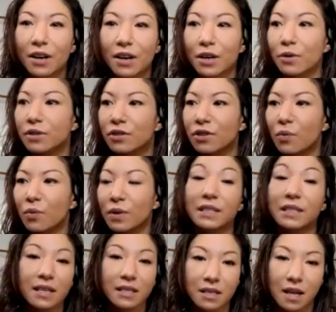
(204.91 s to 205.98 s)
It was started with
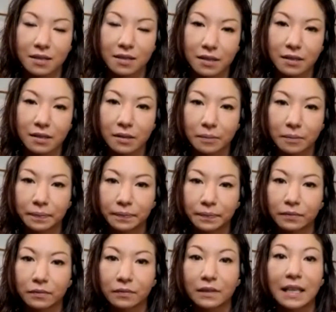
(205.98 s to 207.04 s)
dance classes,
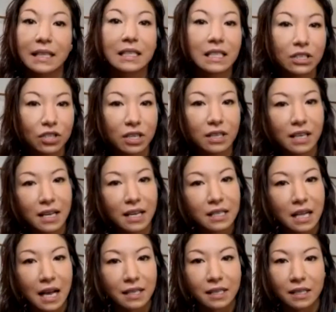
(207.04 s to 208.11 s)
like teaching dance
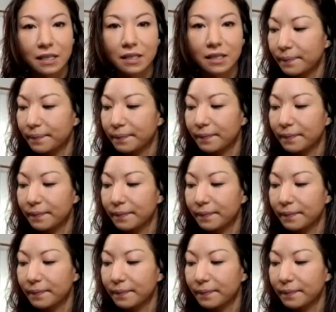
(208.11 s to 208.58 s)
classes.